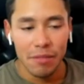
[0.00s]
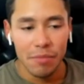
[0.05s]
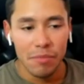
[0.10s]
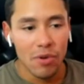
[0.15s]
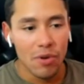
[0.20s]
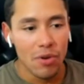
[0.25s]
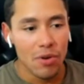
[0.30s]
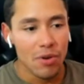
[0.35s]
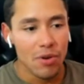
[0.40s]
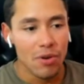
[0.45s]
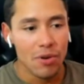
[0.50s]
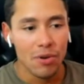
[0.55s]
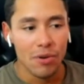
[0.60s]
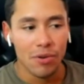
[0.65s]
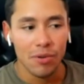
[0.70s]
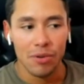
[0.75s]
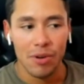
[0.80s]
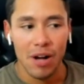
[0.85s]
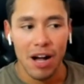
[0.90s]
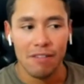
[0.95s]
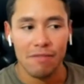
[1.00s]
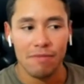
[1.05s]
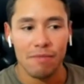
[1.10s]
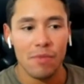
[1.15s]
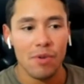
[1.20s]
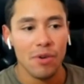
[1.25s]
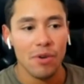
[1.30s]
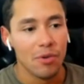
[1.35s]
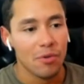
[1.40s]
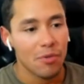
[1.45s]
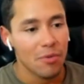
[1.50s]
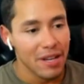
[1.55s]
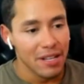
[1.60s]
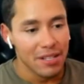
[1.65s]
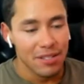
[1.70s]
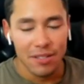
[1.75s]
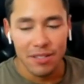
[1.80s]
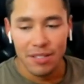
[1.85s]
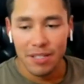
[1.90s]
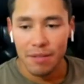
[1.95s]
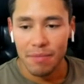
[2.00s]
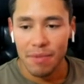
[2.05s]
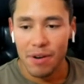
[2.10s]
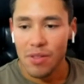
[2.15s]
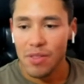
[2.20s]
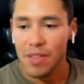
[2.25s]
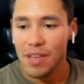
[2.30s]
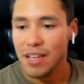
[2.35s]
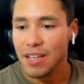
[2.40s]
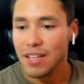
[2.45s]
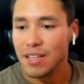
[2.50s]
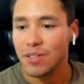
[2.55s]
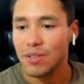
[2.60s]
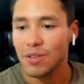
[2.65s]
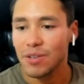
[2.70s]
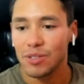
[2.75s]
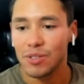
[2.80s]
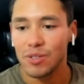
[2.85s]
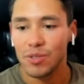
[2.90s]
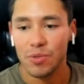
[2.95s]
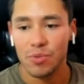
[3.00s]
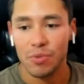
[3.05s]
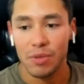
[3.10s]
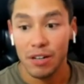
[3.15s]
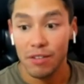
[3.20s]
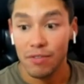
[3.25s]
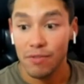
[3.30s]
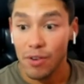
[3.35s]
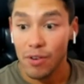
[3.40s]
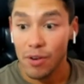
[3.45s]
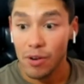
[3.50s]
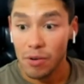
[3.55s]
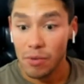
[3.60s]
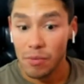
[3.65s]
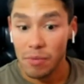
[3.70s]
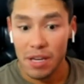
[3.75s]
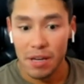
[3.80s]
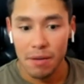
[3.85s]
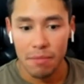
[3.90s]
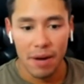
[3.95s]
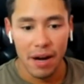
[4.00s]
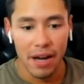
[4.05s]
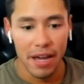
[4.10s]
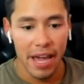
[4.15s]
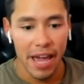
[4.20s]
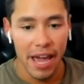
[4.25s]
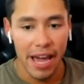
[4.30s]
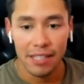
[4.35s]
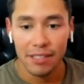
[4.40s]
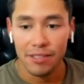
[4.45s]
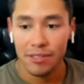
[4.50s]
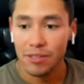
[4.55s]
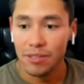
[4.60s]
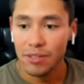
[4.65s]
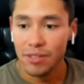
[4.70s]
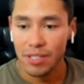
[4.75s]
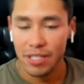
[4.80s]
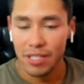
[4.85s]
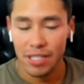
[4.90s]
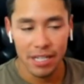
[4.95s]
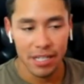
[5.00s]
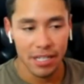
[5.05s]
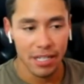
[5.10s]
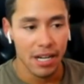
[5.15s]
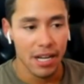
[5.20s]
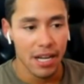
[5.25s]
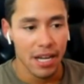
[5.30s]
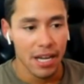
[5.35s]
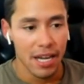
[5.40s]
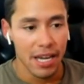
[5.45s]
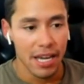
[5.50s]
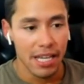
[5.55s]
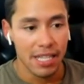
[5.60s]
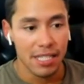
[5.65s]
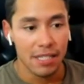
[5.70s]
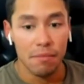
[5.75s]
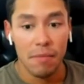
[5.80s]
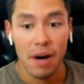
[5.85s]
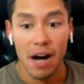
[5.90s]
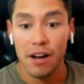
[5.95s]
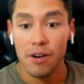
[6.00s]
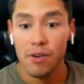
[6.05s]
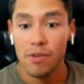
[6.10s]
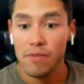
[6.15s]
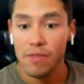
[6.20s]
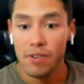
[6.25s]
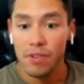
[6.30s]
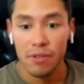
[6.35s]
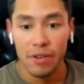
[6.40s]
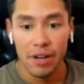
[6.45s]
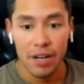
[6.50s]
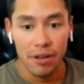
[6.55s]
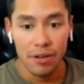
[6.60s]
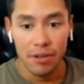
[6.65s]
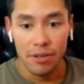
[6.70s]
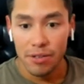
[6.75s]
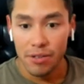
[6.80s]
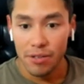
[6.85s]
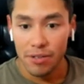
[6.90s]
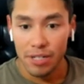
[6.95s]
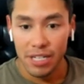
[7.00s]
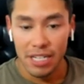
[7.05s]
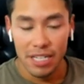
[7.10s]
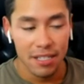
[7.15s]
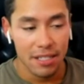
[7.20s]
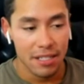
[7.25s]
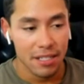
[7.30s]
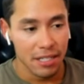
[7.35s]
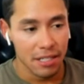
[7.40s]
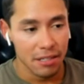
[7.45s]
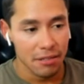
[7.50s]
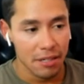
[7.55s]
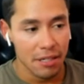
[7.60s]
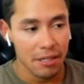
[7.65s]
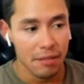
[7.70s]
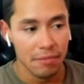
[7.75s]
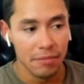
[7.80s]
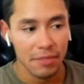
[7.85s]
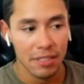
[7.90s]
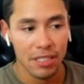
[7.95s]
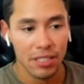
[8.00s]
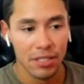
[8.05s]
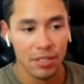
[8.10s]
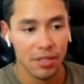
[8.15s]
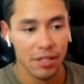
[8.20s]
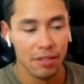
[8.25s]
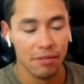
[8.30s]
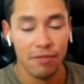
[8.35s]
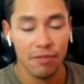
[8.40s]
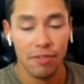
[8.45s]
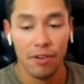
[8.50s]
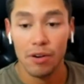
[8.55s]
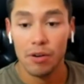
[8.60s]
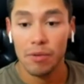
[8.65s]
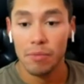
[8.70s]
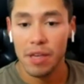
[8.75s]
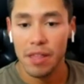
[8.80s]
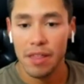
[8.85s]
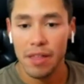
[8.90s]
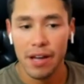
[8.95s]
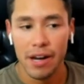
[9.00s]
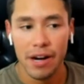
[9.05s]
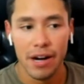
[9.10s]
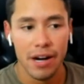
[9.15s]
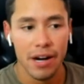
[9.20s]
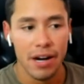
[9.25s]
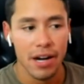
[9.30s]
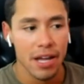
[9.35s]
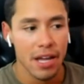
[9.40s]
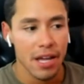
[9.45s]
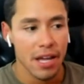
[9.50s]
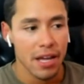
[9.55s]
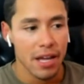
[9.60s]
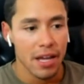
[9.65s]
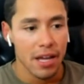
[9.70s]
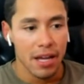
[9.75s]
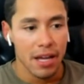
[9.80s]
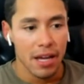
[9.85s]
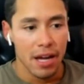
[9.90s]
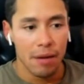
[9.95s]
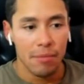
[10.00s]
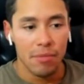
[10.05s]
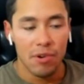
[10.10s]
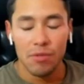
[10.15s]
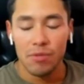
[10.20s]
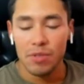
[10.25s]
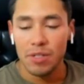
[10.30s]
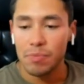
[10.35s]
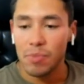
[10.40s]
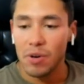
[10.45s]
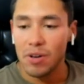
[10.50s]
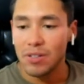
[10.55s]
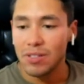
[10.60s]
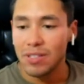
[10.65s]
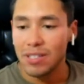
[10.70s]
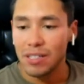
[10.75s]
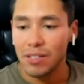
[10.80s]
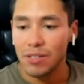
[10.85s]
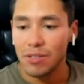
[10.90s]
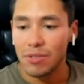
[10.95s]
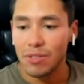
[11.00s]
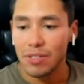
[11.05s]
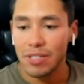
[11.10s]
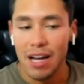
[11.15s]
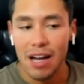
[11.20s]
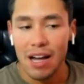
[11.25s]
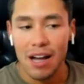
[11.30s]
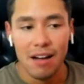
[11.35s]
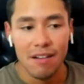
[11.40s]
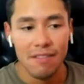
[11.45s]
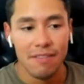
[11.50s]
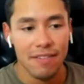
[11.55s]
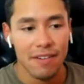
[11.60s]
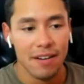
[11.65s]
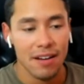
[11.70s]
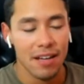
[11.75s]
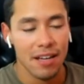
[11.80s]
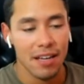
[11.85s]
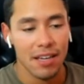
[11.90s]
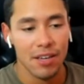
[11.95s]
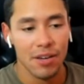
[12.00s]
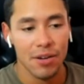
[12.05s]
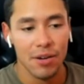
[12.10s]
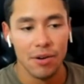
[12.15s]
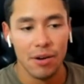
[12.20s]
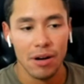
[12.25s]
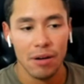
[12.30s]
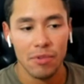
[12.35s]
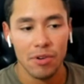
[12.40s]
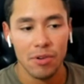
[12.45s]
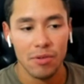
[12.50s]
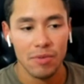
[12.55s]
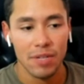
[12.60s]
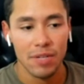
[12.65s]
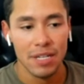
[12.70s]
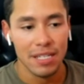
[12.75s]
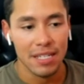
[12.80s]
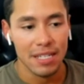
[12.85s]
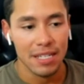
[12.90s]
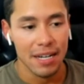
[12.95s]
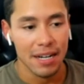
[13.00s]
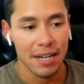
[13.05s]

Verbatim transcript: more or have more questions about this, or just want to follow me, my handles here, it's Manuel Borrero on Instagram. You can follow me there. I'm always posting new stuff, you know, I'm always